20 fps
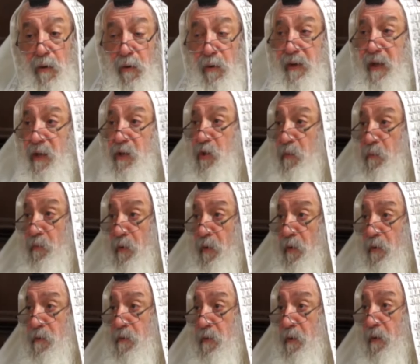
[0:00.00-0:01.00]
Only Hashem
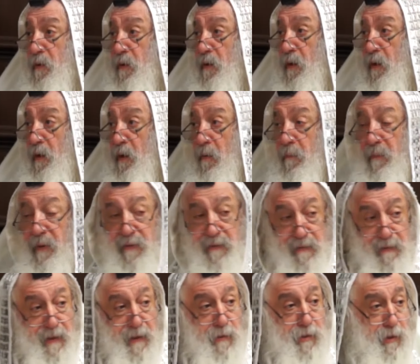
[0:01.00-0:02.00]
knows. But
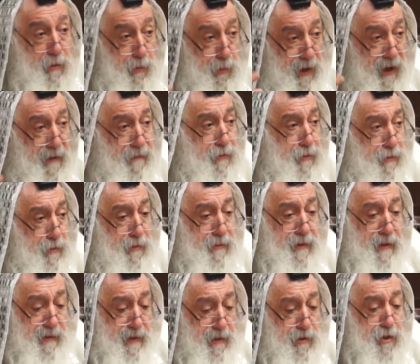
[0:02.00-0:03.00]
we have to know
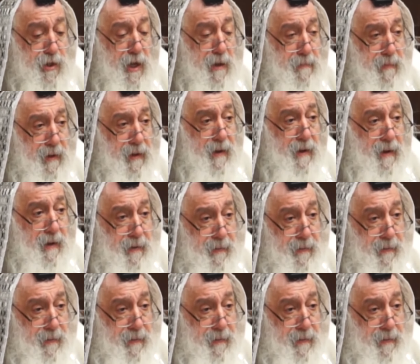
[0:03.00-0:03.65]
that Hashem,